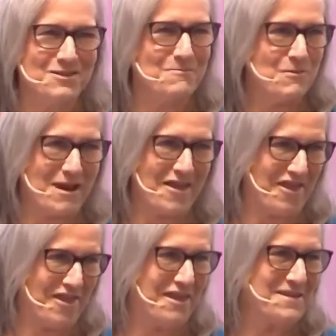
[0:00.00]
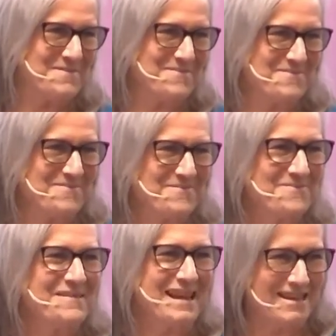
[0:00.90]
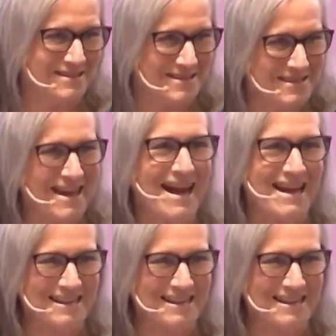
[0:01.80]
breath and sigh.